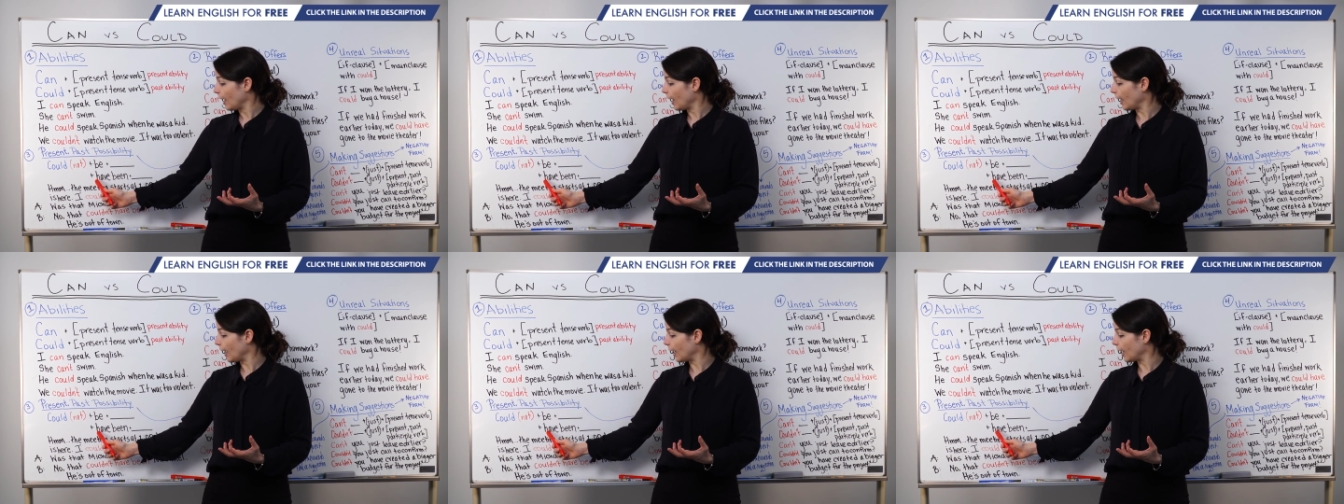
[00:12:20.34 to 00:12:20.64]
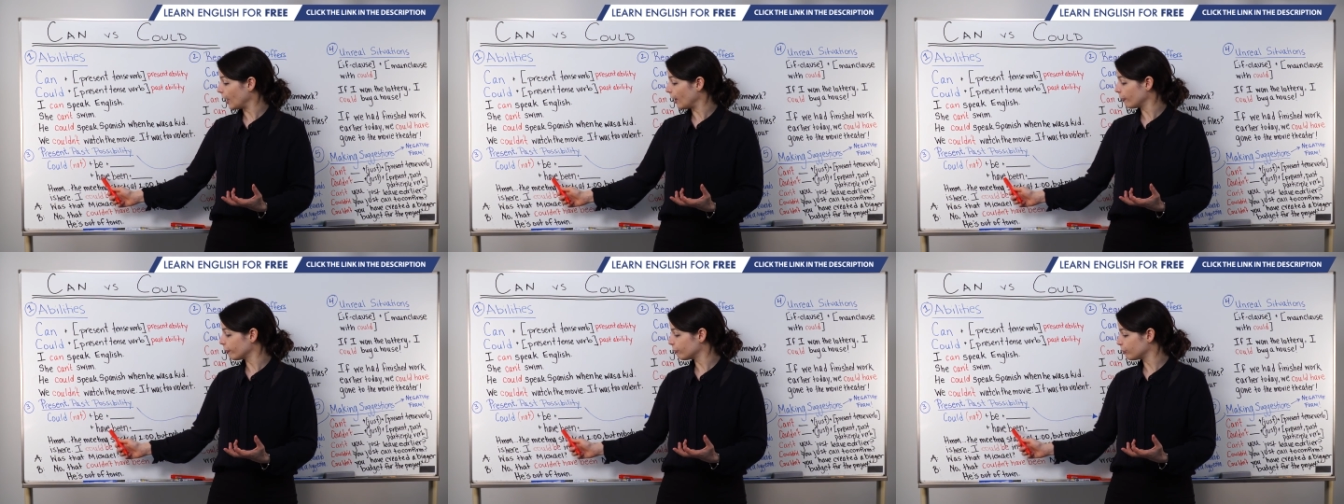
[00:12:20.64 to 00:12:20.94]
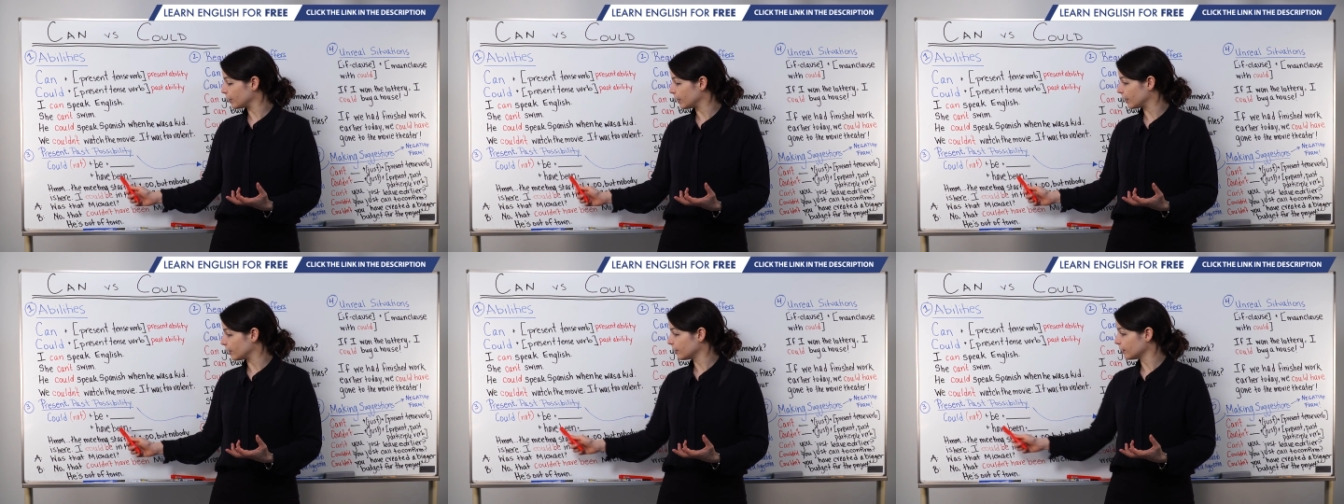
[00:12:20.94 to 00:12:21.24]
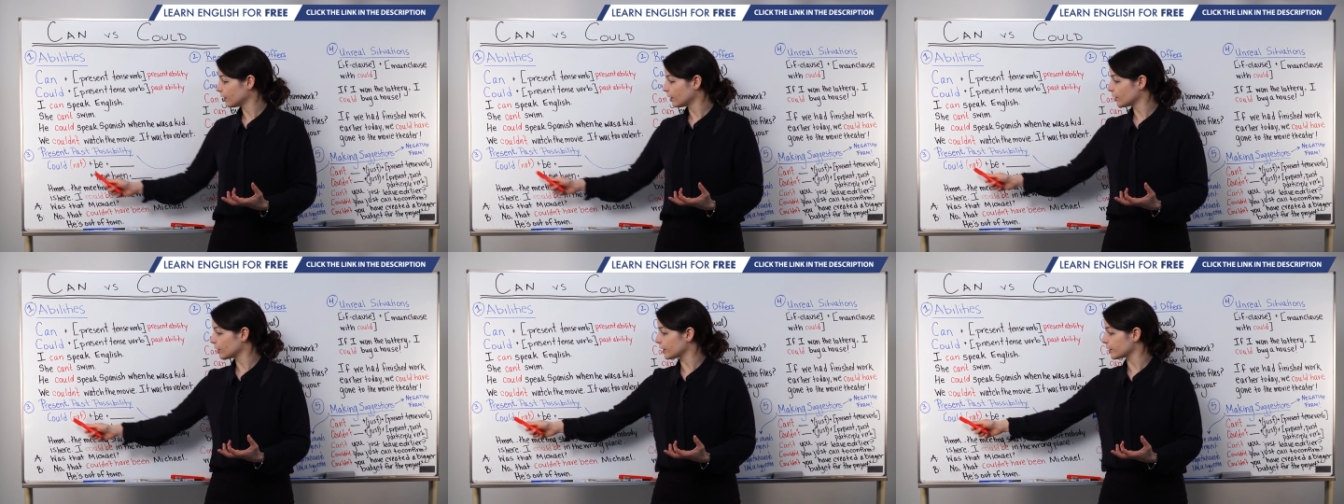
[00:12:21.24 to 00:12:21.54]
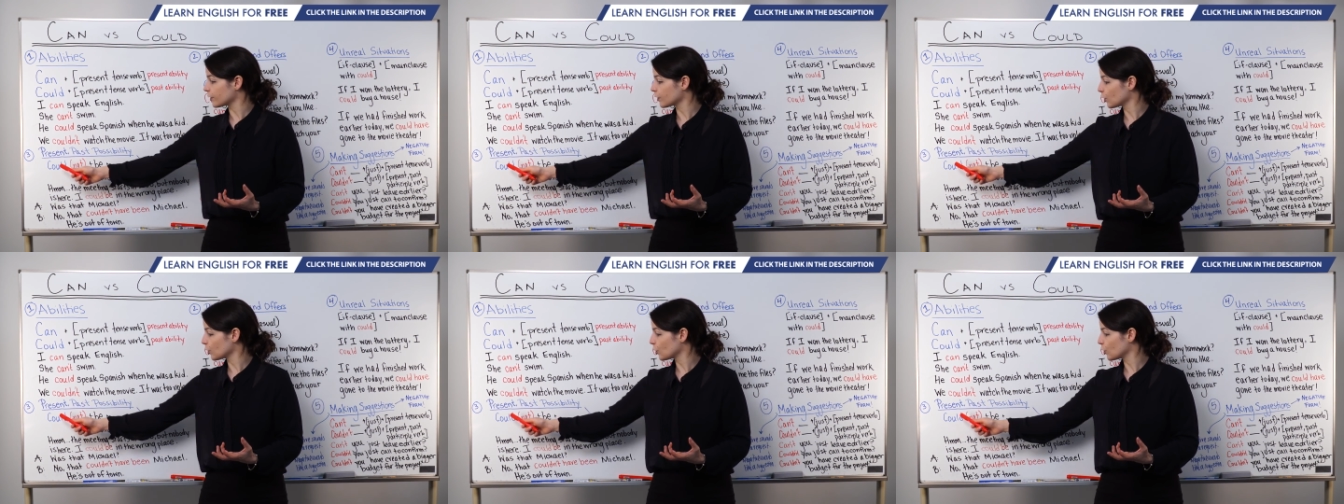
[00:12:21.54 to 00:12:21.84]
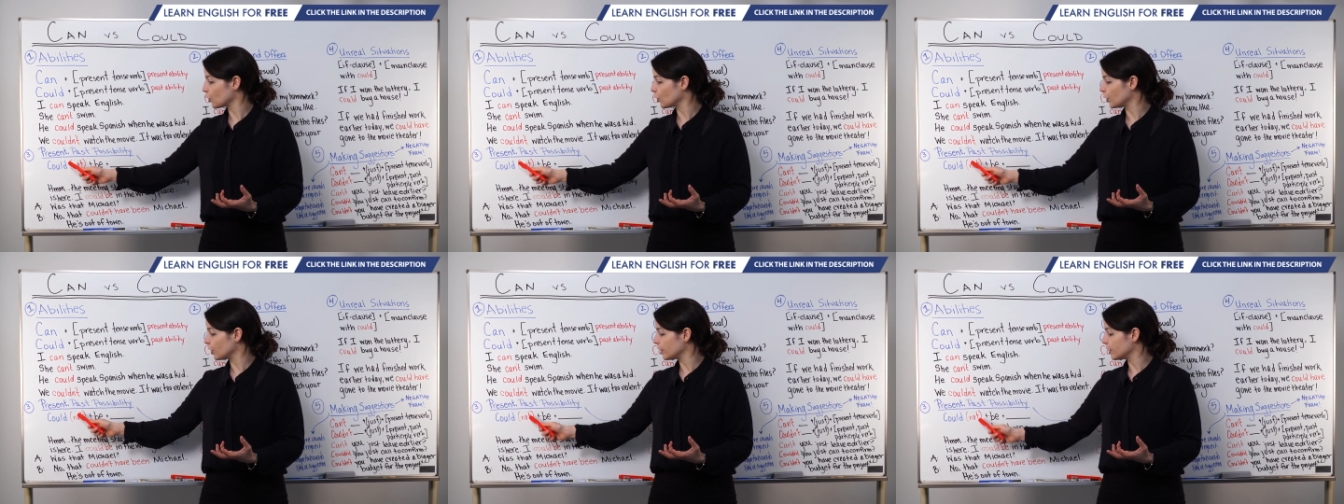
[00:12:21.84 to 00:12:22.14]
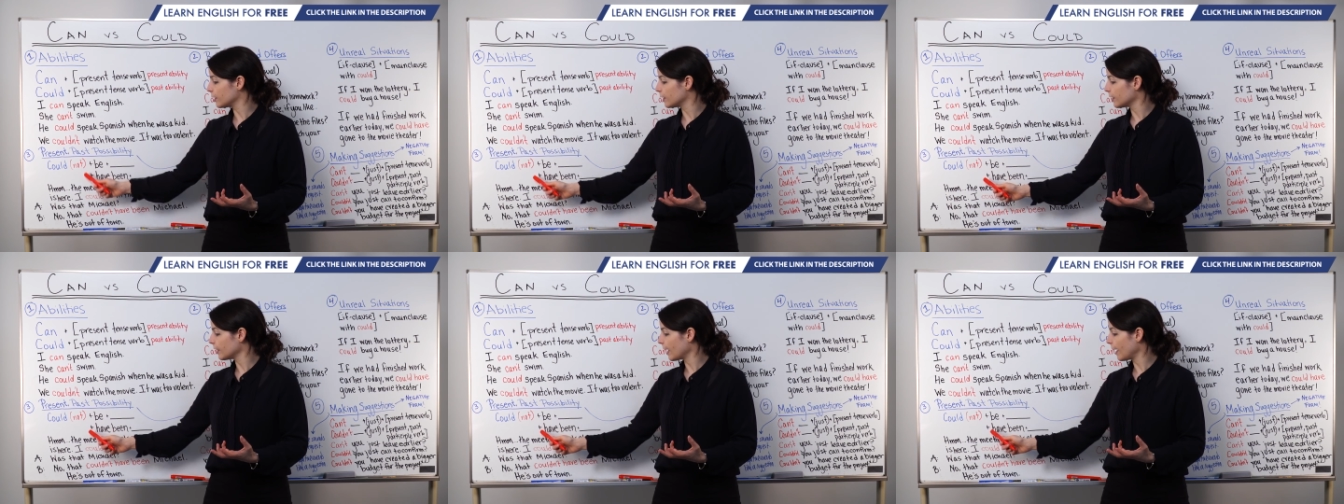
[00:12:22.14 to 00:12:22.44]
have been, this
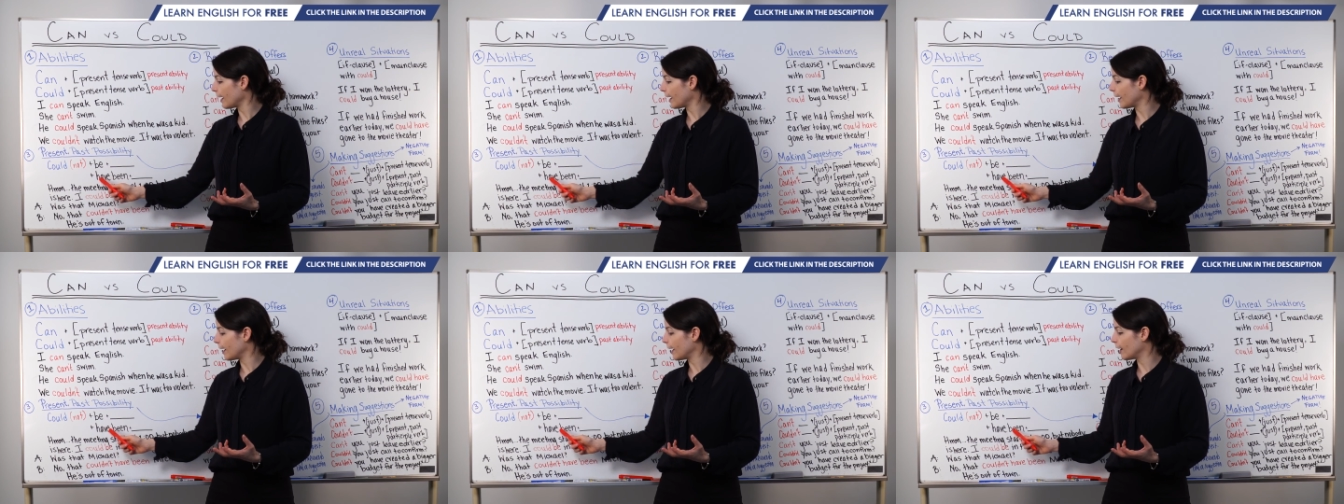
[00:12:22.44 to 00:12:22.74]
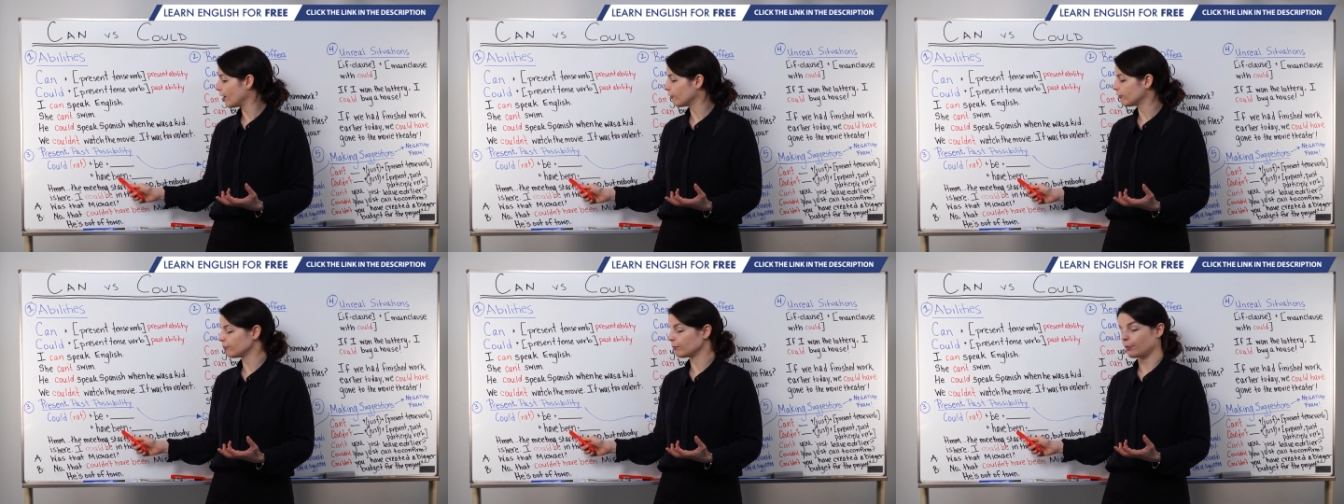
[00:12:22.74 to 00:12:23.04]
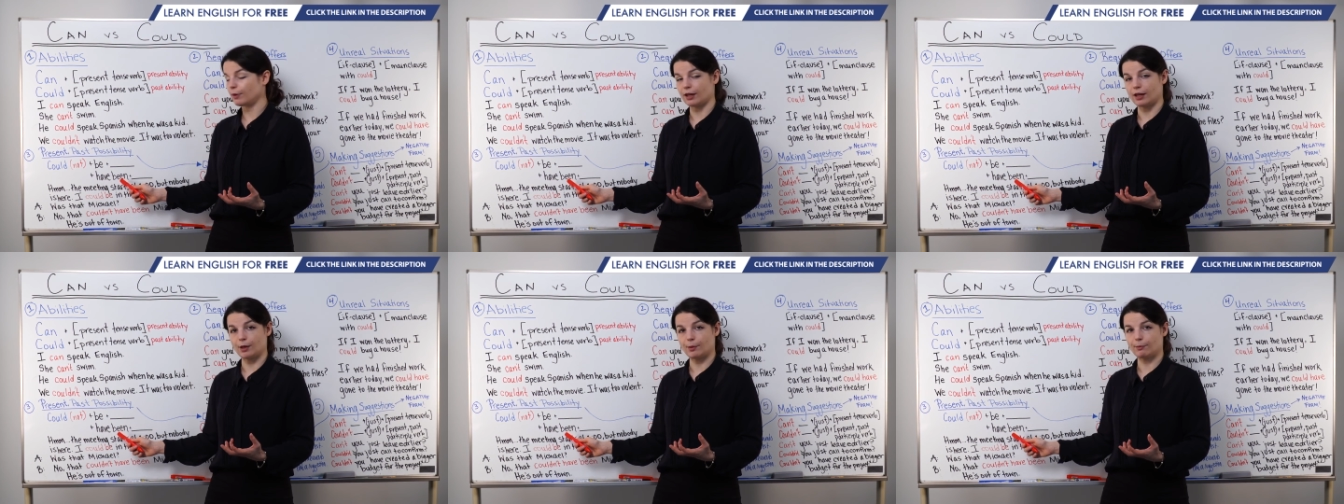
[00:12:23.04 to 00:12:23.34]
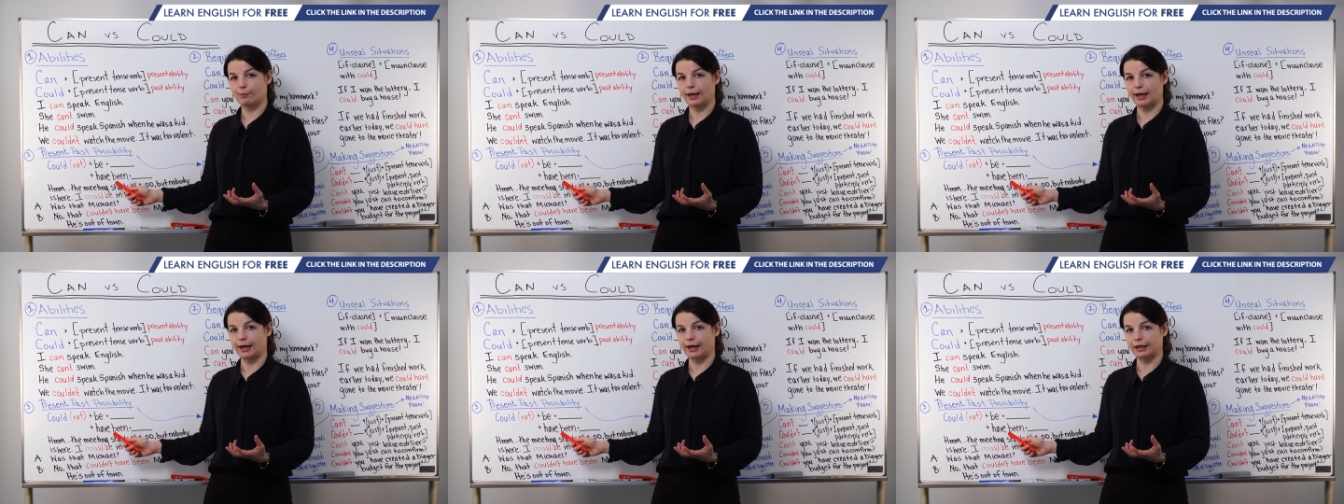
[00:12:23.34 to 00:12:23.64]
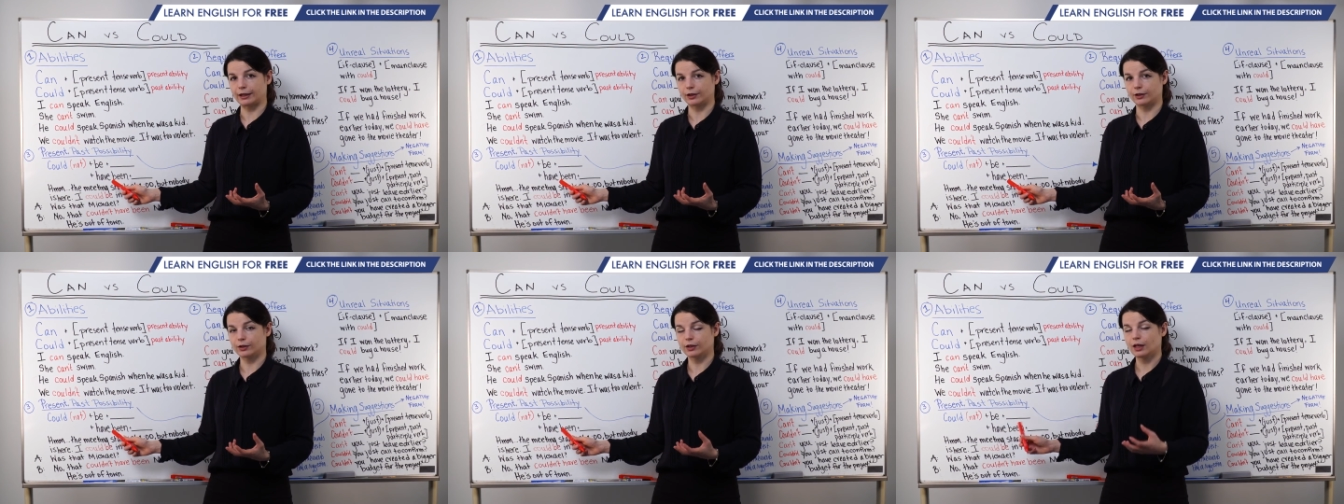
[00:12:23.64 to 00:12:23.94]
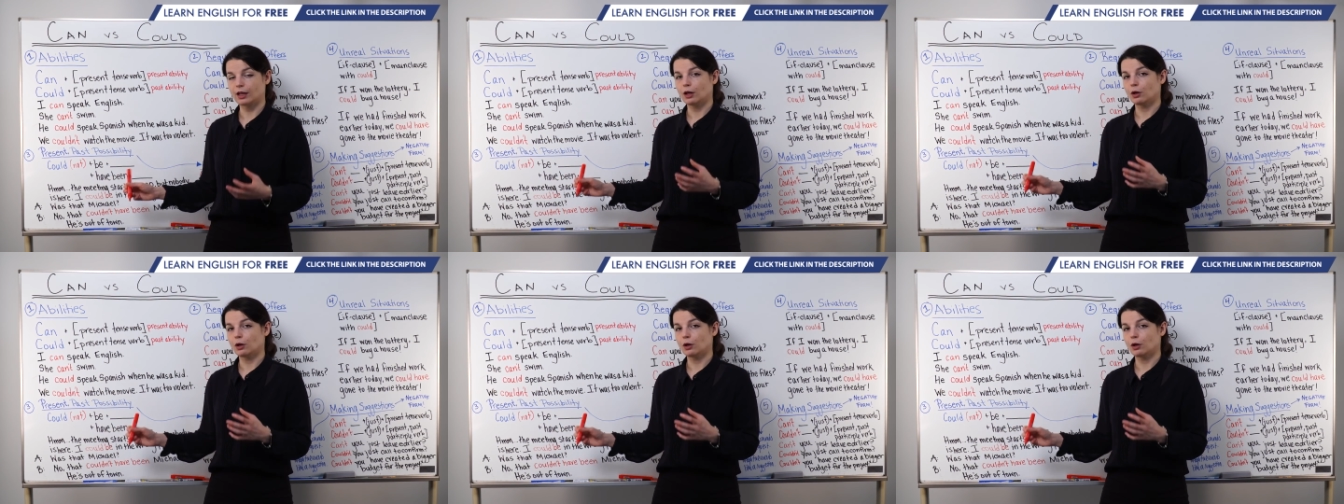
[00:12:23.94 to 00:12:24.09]
could have been pattern